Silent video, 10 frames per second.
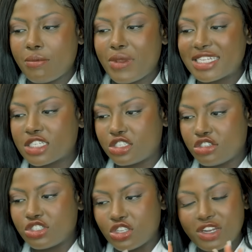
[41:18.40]
plastic
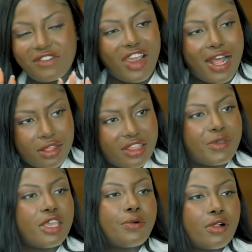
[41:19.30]
surgery is only for healthy
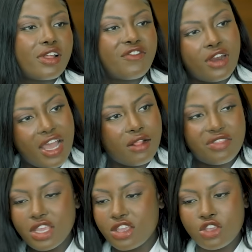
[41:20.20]
people. If you're not
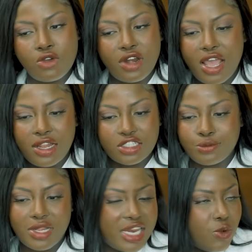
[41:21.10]
healthy, okay. you're not
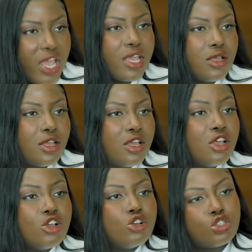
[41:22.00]
eligible anyway. Yeah.
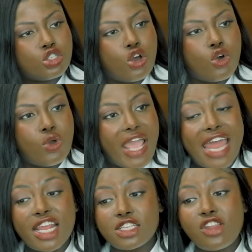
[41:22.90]
Yeah. yeah. So,
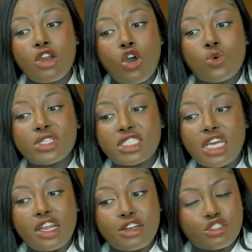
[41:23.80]
and it's not always
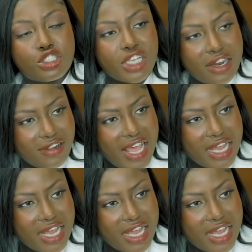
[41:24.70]
done under general